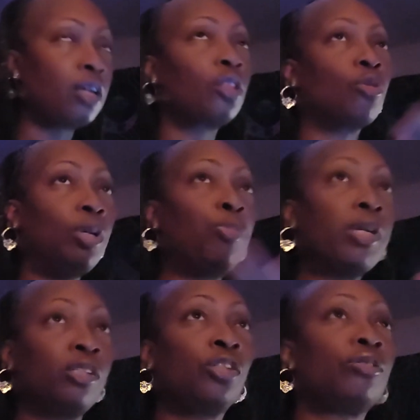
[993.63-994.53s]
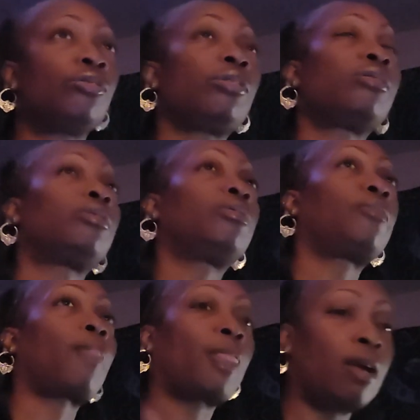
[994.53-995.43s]
3 pictures
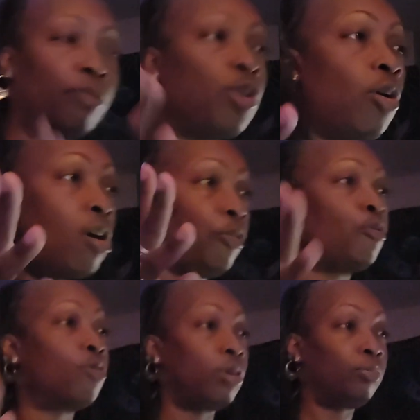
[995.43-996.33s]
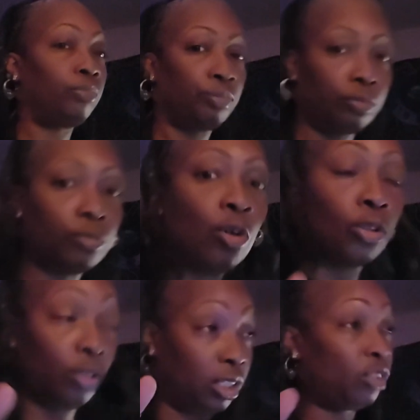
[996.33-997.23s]
of your art form.
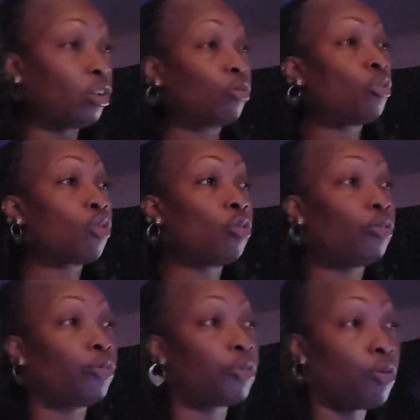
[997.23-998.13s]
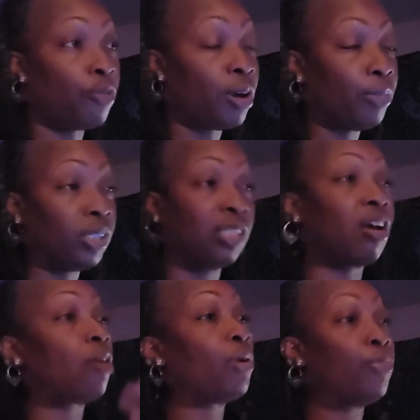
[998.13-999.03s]
This is on your GoFundMe. Since
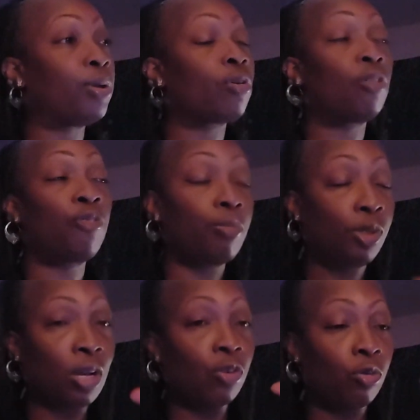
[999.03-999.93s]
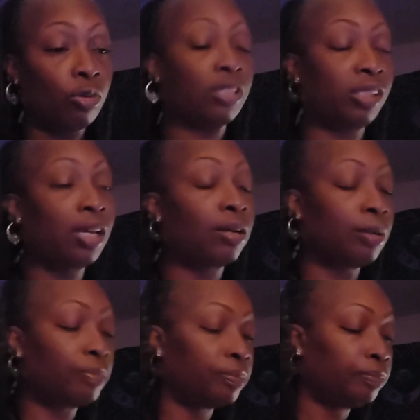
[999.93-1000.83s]
I already been on GoFundMe, so I know the
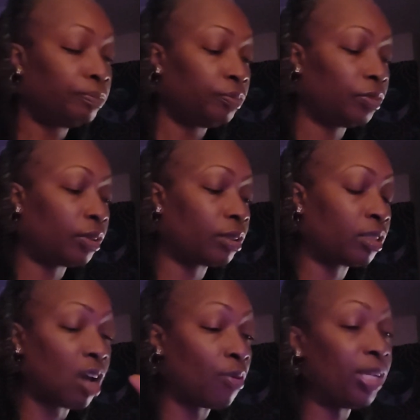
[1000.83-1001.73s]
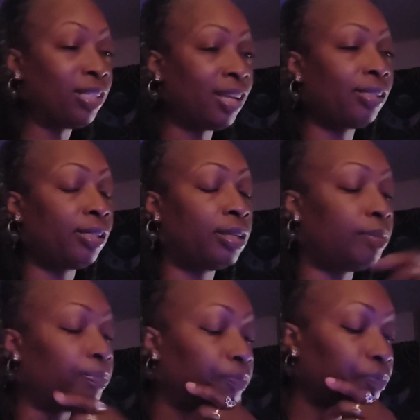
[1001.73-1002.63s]
setup, because I already tested
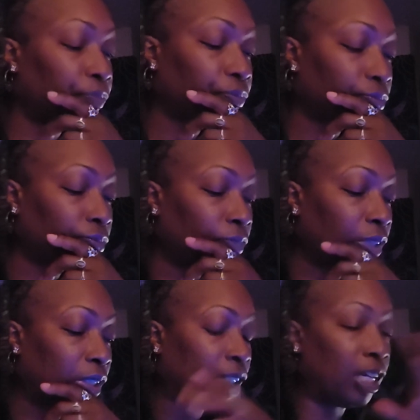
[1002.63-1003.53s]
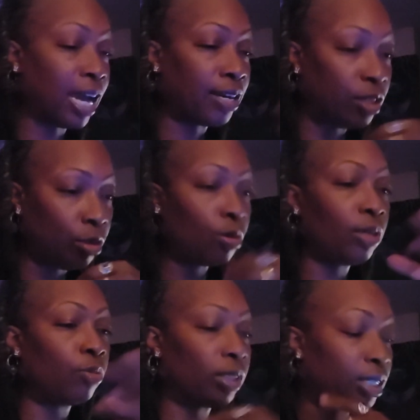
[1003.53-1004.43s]
it and see how they do
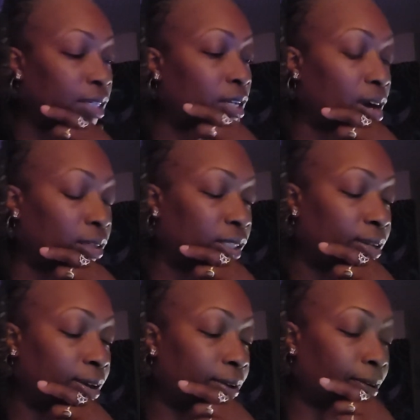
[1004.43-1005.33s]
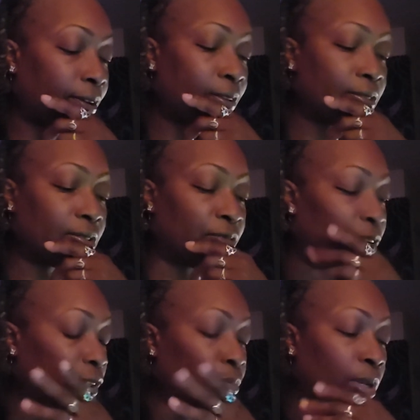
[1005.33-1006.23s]
it and all this and that. The
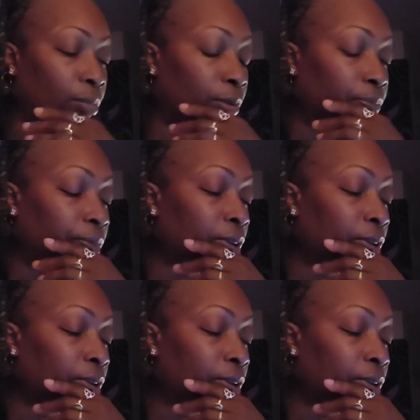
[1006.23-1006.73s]
fee is minimum.